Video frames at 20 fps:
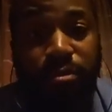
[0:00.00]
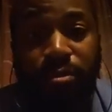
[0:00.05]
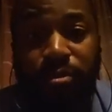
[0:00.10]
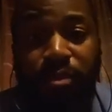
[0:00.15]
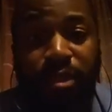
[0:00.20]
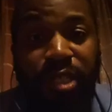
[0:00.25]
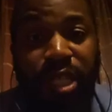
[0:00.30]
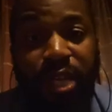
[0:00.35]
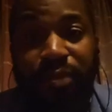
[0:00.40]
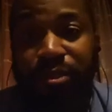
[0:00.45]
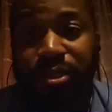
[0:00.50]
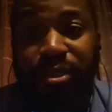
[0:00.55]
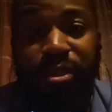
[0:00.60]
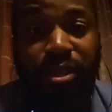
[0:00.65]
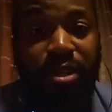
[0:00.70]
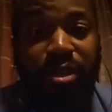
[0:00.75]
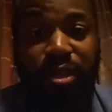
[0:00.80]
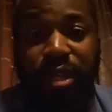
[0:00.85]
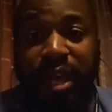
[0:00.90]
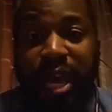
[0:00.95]
whatever's
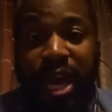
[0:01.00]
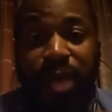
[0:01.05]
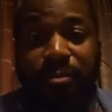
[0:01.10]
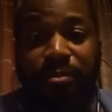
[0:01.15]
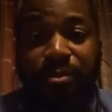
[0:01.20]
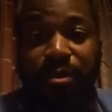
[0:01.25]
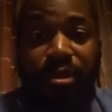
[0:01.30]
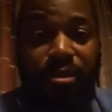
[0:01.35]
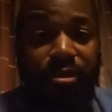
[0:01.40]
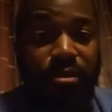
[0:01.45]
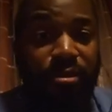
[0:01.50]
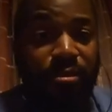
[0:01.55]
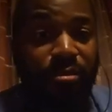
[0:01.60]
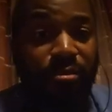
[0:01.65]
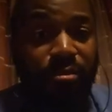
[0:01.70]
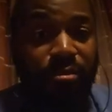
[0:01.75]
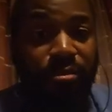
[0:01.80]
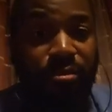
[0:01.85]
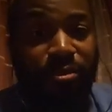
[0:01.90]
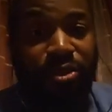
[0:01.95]
going to happen,
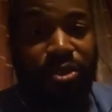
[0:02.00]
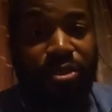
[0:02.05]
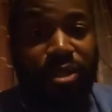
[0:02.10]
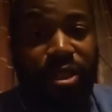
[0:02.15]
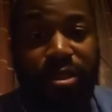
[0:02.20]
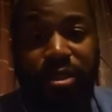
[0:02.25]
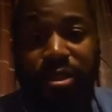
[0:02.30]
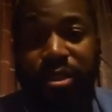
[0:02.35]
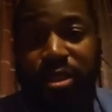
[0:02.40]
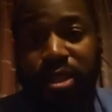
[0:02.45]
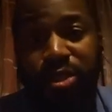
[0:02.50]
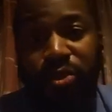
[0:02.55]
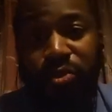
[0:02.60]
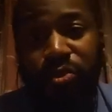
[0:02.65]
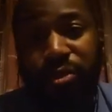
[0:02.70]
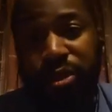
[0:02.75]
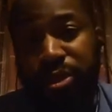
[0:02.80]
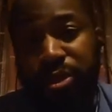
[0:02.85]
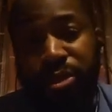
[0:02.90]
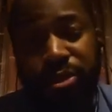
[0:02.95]
trust in His
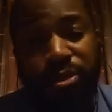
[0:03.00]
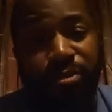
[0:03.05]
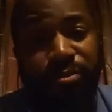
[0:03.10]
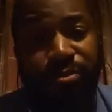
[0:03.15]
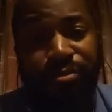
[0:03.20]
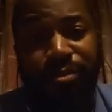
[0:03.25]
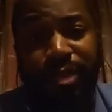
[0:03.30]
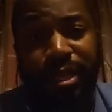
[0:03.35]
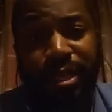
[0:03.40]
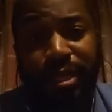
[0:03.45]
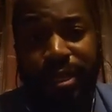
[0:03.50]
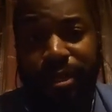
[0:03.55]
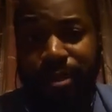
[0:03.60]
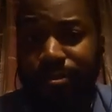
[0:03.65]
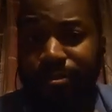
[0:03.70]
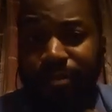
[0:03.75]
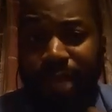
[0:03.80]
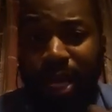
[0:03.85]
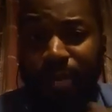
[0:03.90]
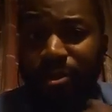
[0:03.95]
will,
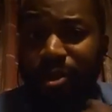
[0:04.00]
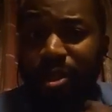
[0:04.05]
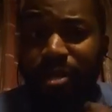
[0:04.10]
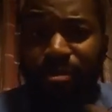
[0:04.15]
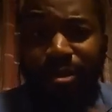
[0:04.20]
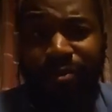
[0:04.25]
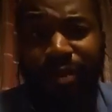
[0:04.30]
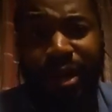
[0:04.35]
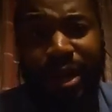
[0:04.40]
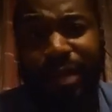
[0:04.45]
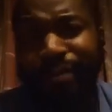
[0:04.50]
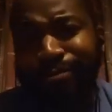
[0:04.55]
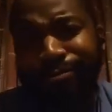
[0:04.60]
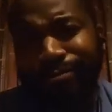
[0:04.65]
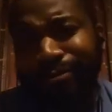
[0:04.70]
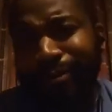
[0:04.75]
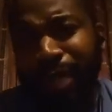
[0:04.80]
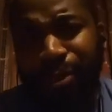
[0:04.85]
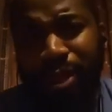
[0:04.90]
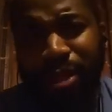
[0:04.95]
and I'm going to be fine.
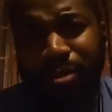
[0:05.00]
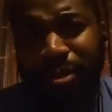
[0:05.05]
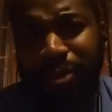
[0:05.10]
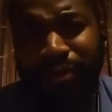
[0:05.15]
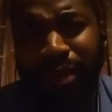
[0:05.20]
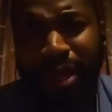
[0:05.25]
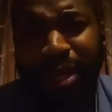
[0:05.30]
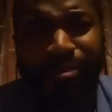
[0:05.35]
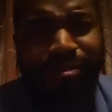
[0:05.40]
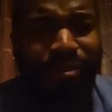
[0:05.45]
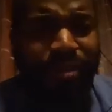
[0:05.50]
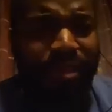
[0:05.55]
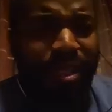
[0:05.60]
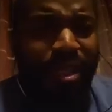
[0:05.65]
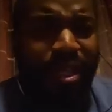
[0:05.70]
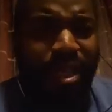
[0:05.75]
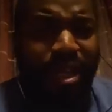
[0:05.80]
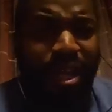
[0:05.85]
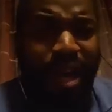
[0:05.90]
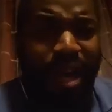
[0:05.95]
I'm going to be fine.
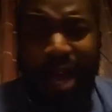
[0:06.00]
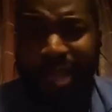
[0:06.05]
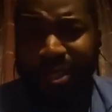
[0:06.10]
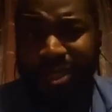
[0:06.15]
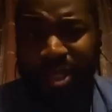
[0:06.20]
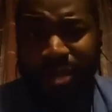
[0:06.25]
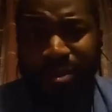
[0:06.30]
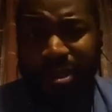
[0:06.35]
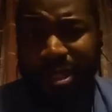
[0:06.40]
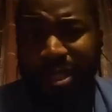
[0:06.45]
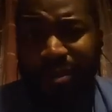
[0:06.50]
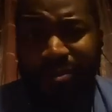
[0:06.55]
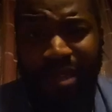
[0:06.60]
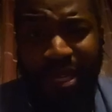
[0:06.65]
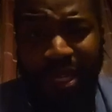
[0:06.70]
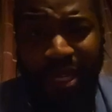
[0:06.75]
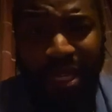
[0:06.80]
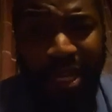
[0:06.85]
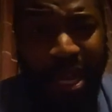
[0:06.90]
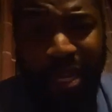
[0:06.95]
I still believe
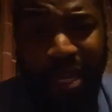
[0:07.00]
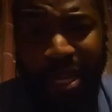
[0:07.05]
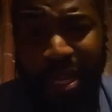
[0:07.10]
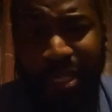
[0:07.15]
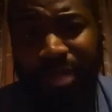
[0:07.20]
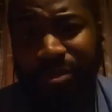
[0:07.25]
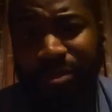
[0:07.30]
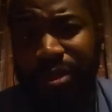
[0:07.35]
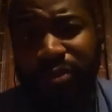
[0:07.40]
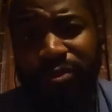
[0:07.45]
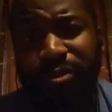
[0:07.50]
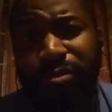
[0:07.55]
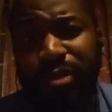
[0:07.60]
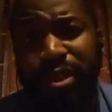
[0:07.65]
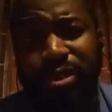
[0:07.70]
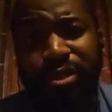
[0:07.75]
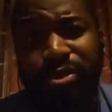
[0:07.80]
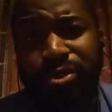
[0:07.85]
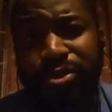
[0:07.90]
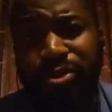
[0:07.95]
that God has something for me
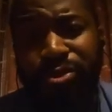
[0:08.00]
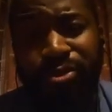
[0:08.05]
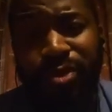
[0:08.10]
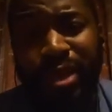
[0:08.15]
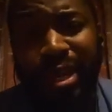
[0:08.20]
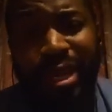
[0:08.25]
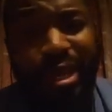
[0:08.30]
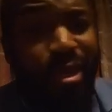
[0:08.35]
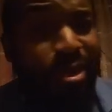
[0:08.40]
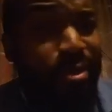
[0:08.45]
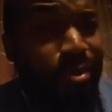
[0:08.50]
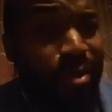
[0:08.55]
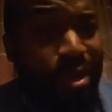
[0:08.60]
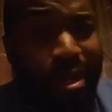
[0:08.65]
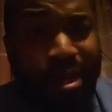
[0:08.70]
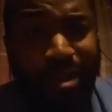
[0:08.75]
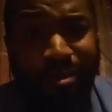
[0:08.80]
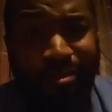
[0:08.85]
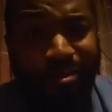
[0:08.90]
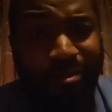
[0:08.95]
to do
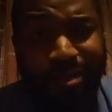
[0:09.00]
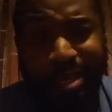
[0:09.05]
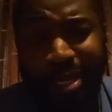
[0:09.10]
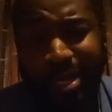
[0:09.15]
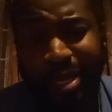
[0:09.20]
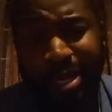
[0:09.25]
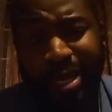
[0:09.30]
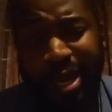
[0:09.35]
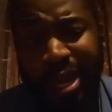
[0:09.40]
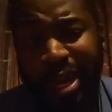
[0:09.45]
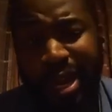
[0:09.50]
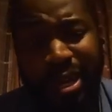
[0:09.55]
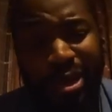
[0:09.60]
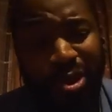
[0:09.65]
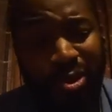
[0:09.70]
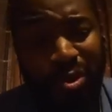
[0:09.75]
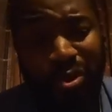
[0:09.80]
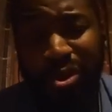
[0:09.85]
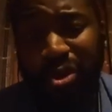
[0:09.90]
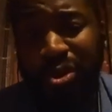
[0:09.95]
anyway, and I ain't
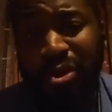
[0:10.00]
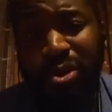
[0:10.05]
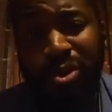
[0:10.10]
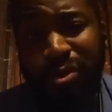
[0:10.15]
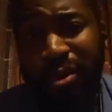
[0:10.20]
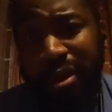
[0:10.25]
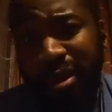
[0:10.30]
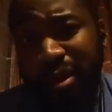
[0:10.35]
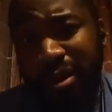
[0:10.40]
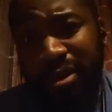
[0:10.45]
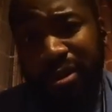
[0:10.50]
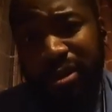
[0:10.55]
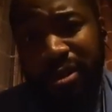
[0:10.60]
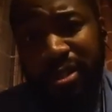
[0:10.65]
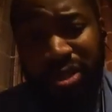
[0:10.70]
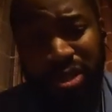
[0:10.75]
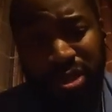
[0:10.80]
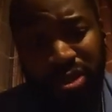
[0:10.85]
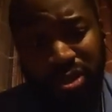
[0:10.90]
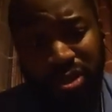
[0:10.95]
going nowhere
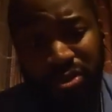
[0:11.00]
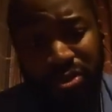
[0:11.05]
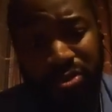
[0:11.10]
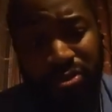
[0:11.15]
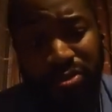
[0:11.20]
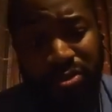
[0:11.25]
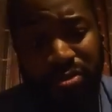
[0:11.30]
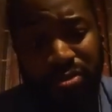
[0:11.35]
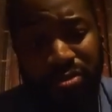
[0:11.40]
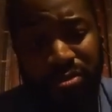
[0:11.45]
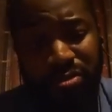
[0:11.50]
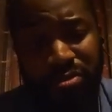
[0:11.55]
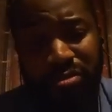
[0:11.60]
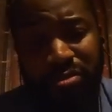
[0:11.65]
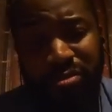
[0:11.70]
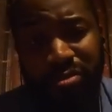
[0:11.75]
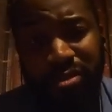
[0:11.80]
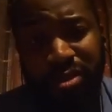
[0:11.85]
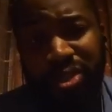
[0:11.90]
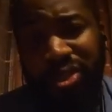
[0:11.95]
until
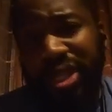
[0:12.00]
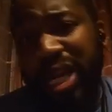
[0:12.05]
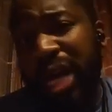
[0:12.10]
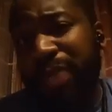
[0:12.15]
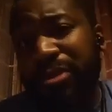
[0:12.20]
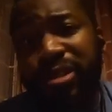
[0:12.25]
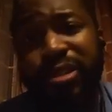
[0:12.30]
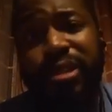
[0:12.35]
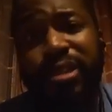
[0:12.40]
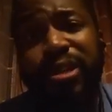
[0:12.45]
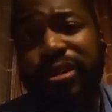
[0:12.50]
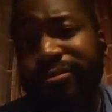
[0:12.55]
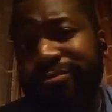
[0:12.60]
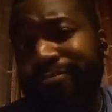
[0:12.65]
the job is done.